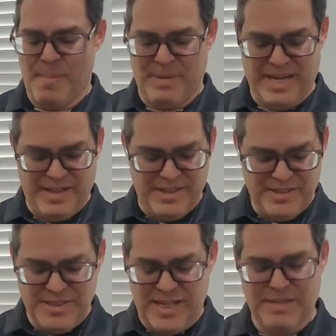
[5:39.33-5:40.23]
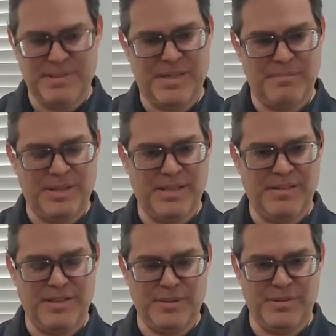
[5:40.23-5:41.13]
But again, these are the items that I'm
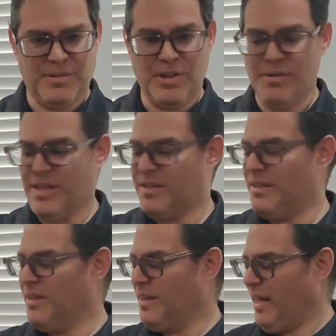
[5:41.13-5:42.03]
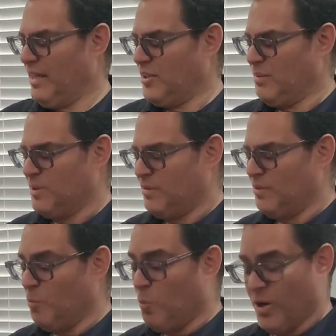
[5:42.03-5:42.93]
bringing in terms of clothing, in terms
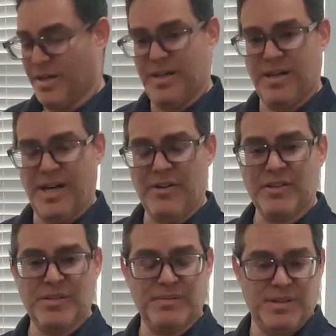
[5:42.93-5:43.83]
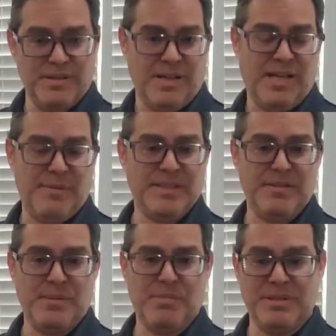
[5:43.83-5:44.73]
of work, in order to allow
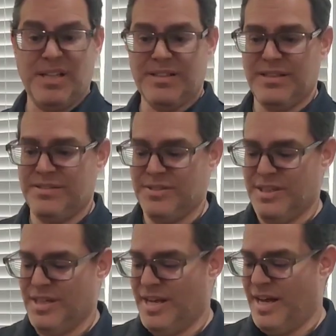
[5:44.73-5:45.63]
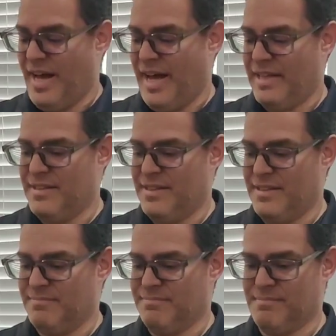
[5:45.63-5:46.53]
myself to be productive, and
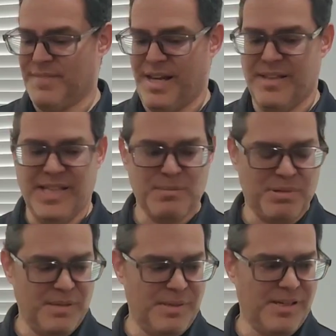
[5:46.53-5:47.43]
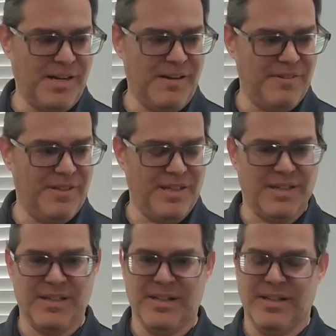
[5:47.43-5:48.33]
I think that's pretty much everything.
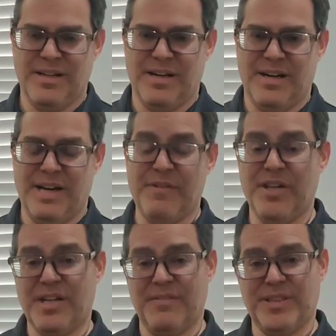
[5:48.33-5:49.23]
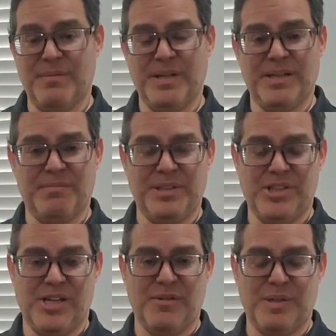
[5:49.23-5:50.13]
If you can think of something,
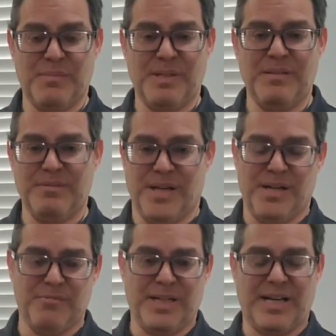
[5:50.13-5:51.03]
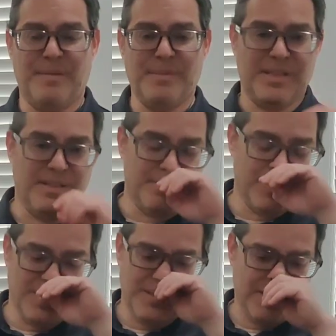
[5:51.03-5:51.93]
please share it with me. Write a comment in
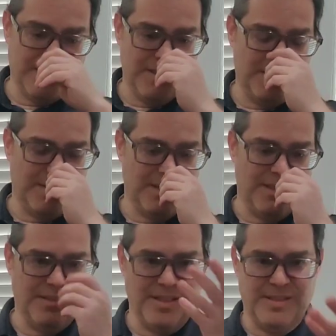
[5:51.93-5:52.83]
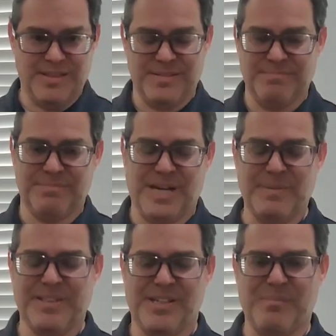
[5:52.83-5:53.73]
the
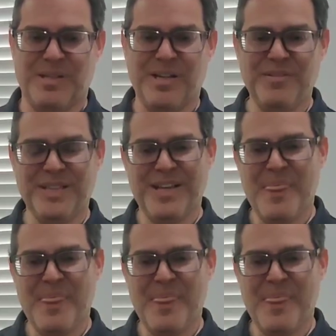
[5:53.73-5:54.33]
comment section below,